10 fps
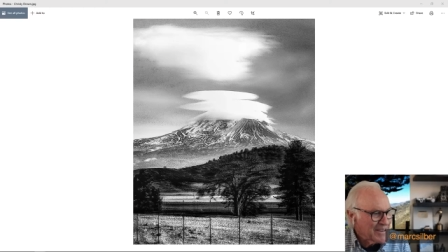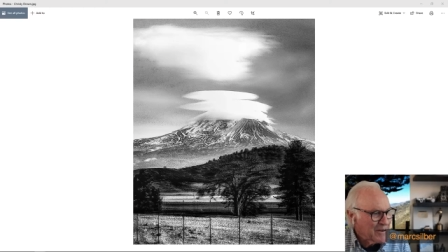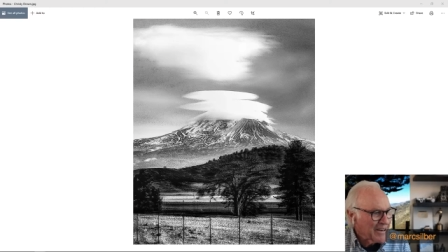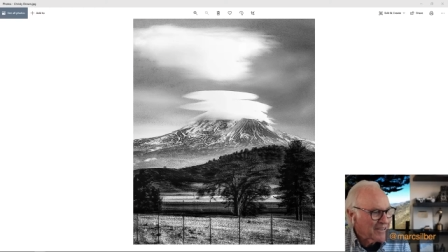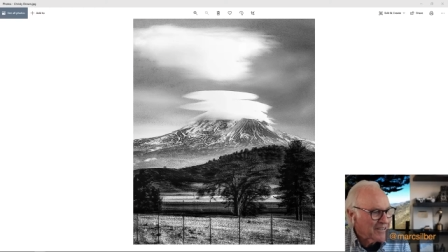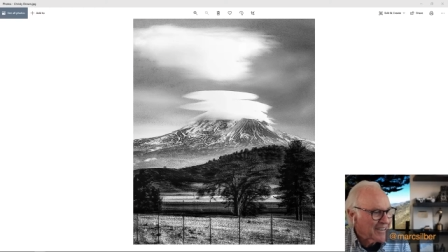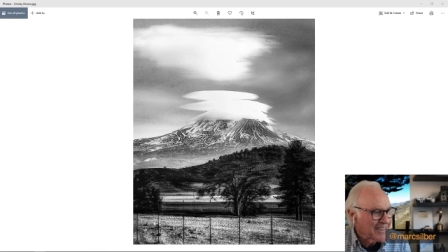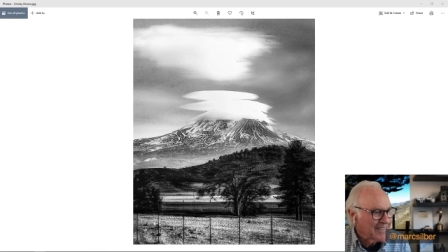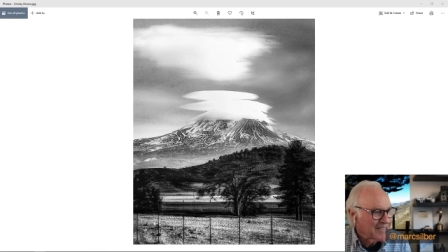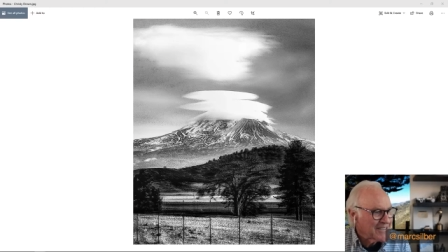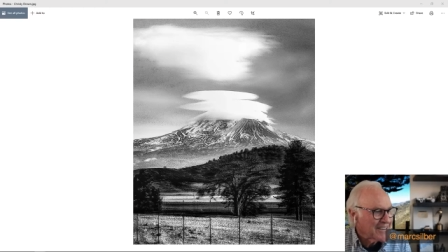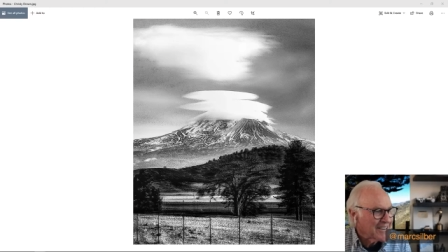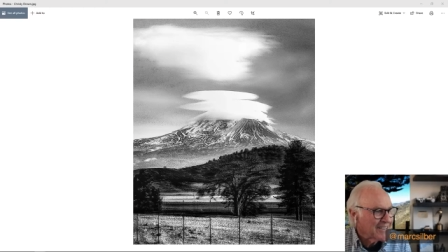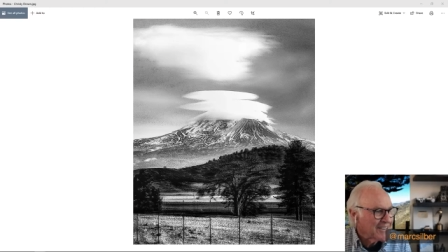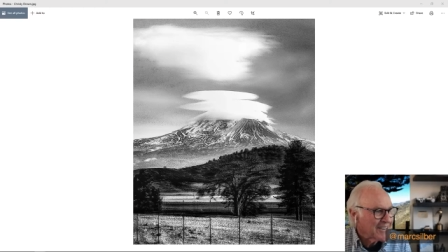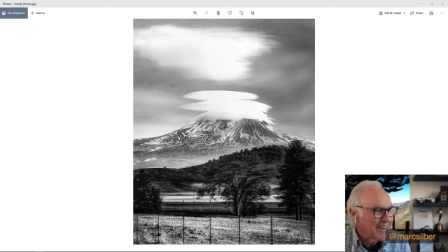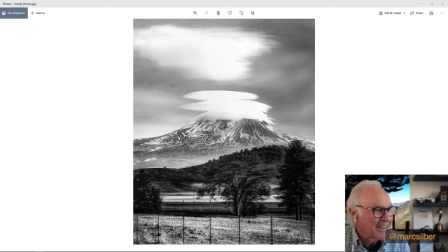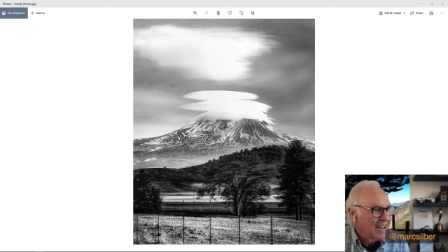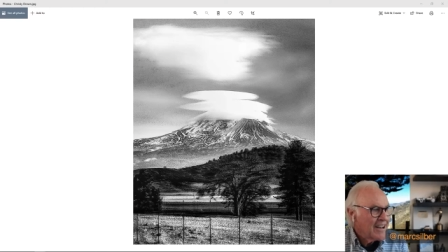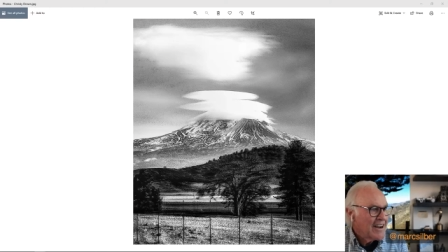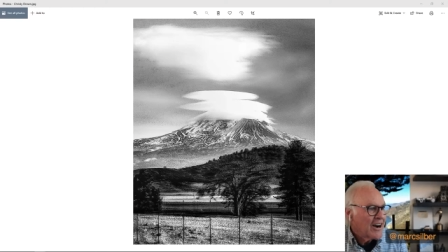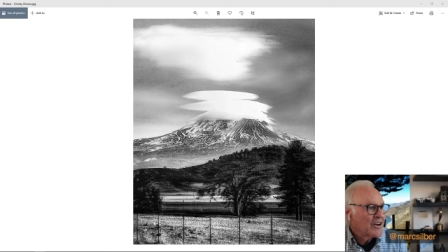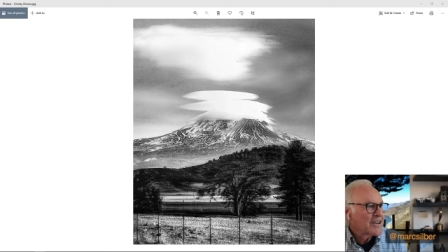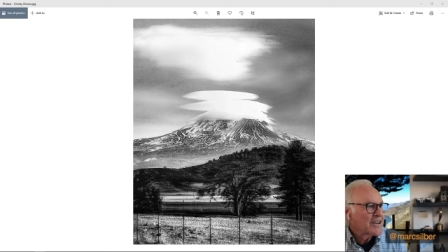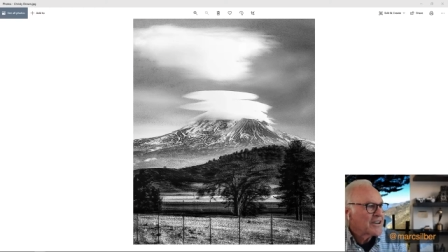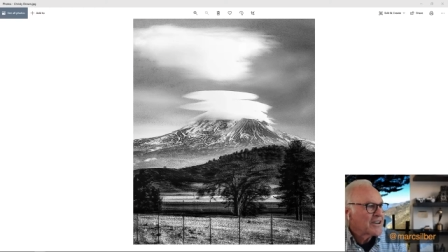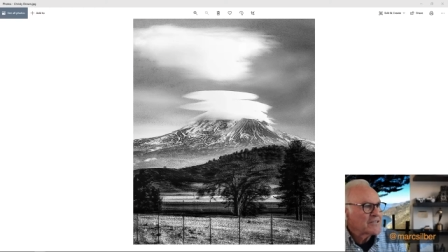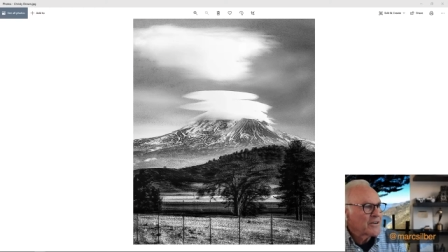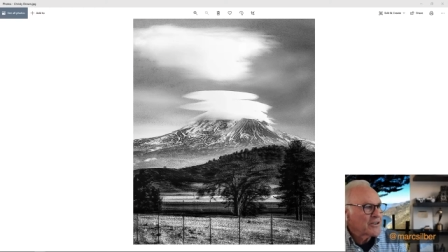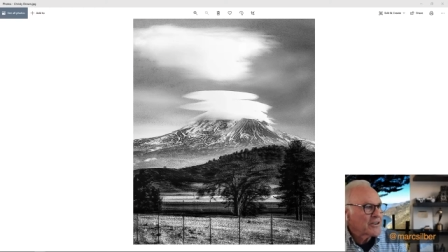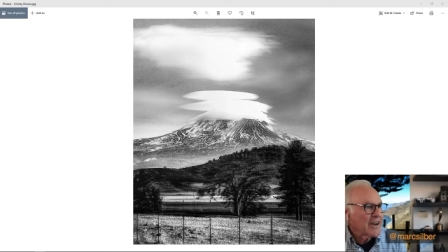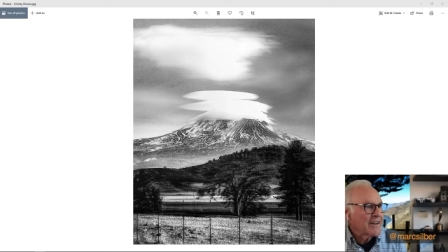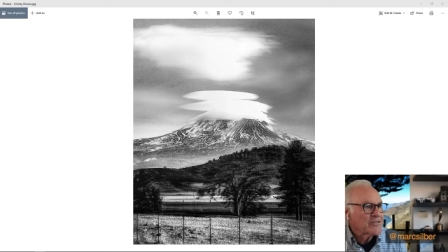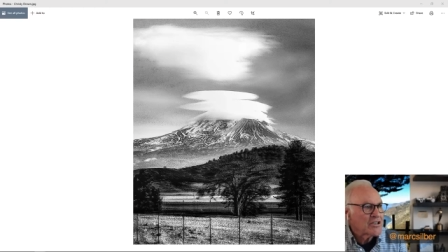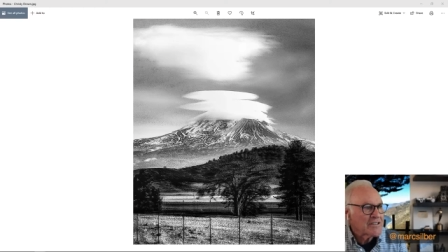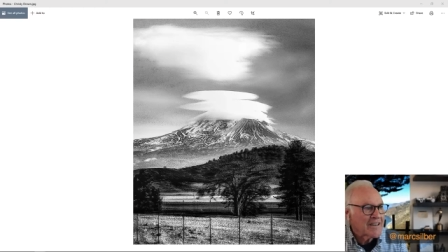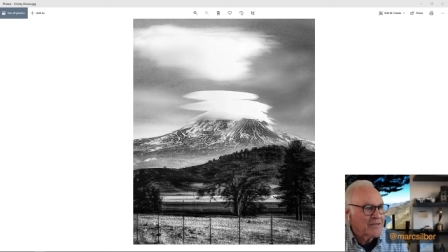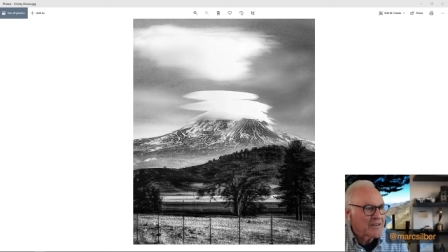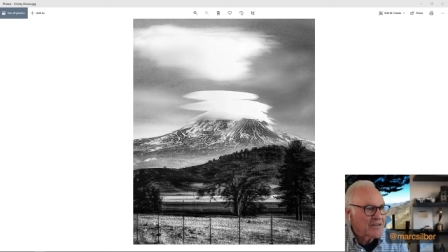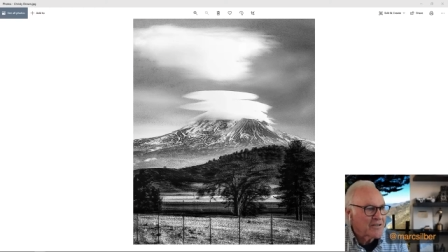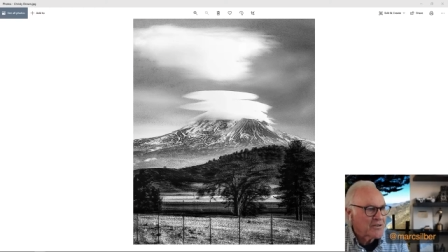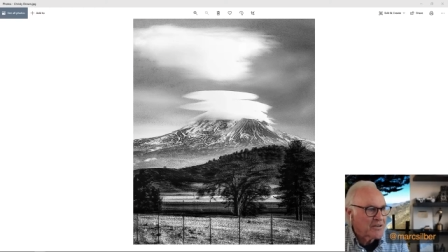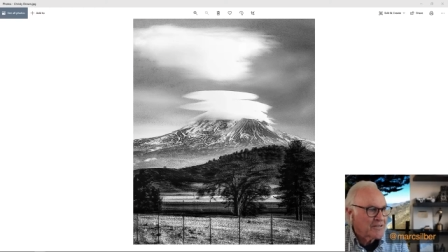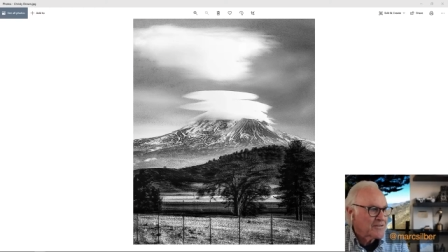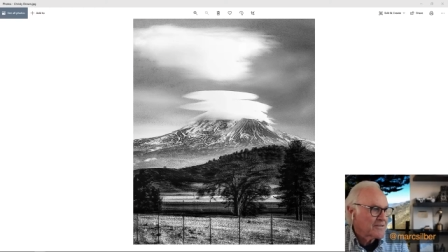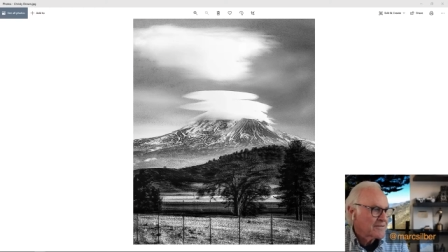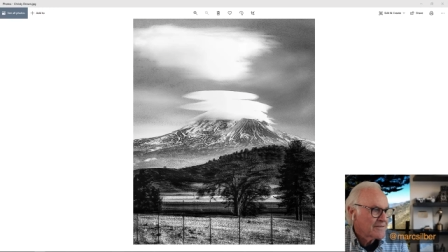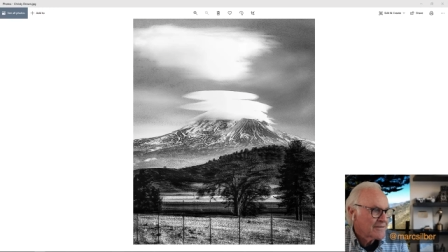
though. I don't think it is now that I look at it. Okay, nice photograph. Just get rid of the noise.